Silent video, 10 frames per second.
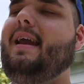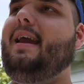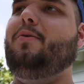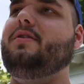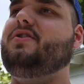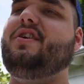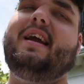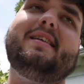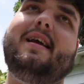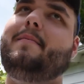It was
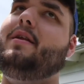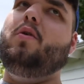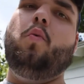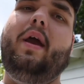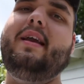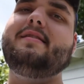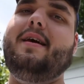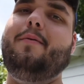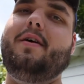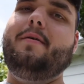crazy. I mean, the wakes
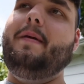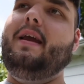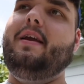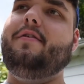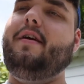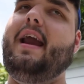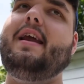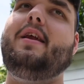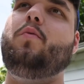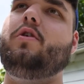that were being
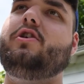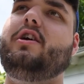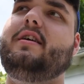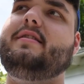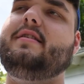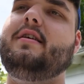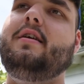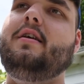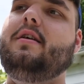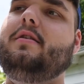created were just,
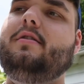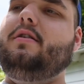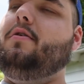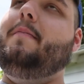they're